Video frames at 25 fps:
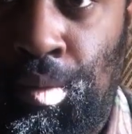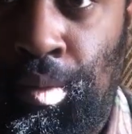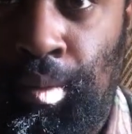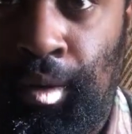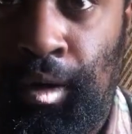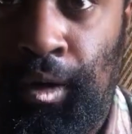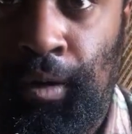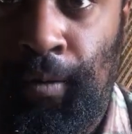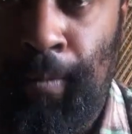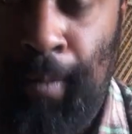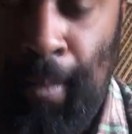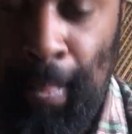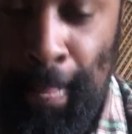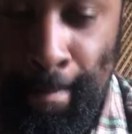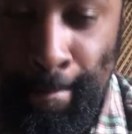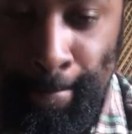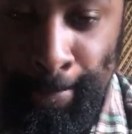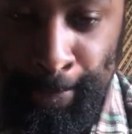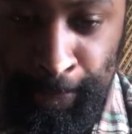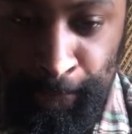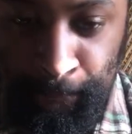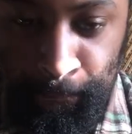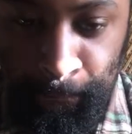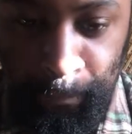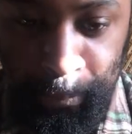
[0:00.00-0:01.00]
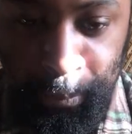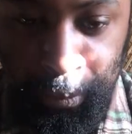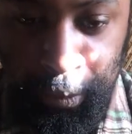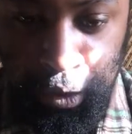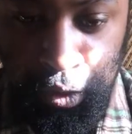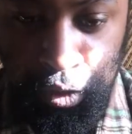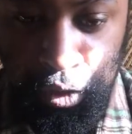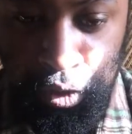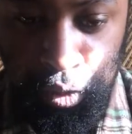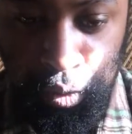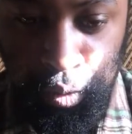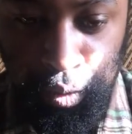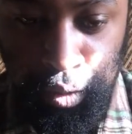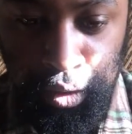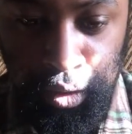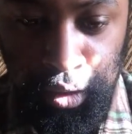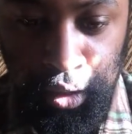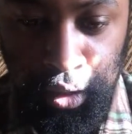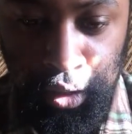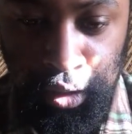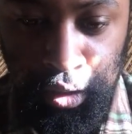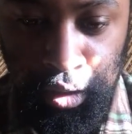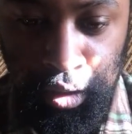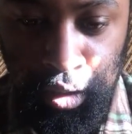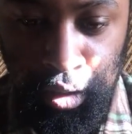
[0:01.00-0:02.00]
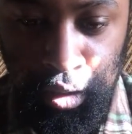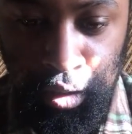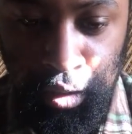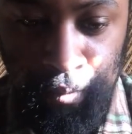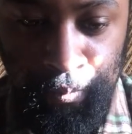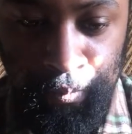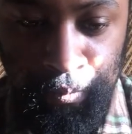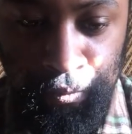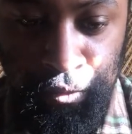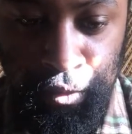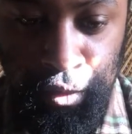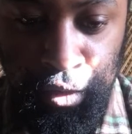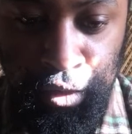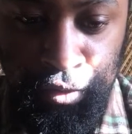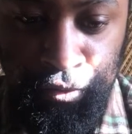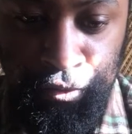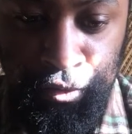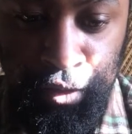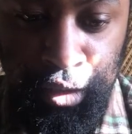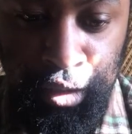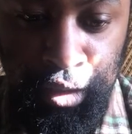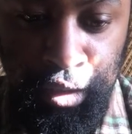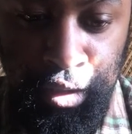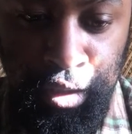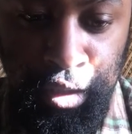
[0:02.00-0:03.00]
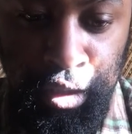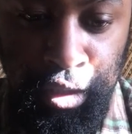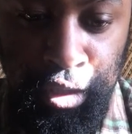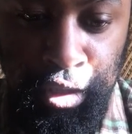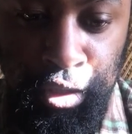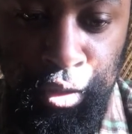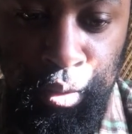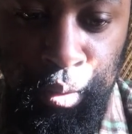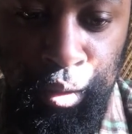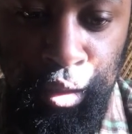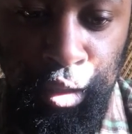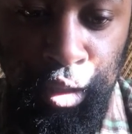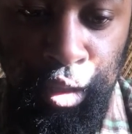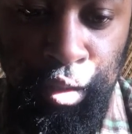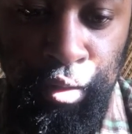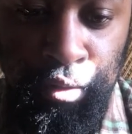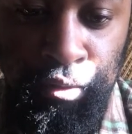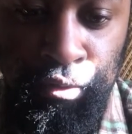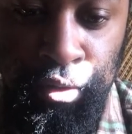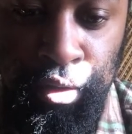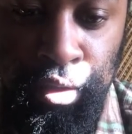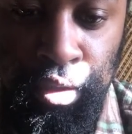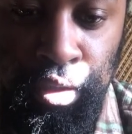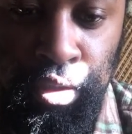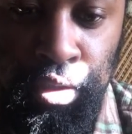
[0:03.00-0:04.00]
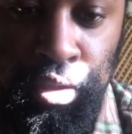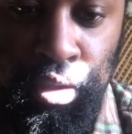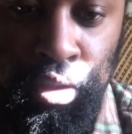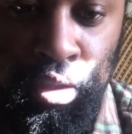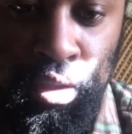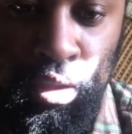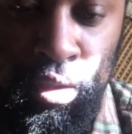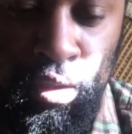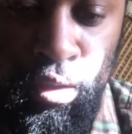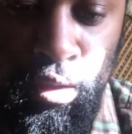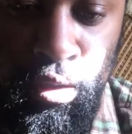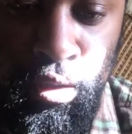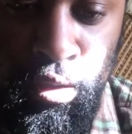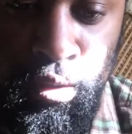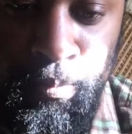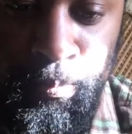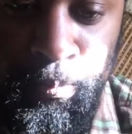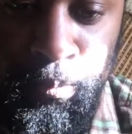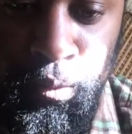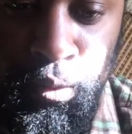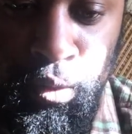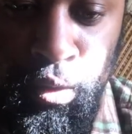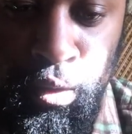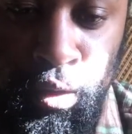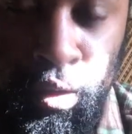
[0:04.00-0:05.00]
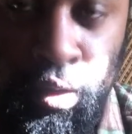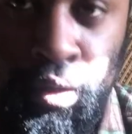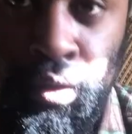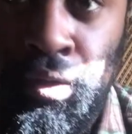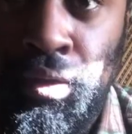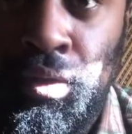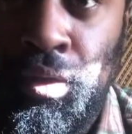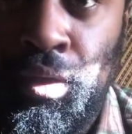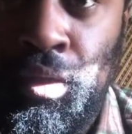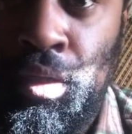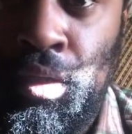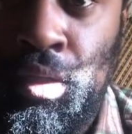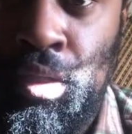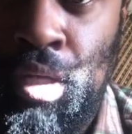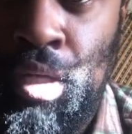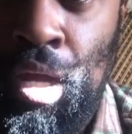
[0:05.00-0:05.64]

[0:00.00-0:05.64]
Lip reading: around. So it says, verse 56, 28 and 56. Another thing that's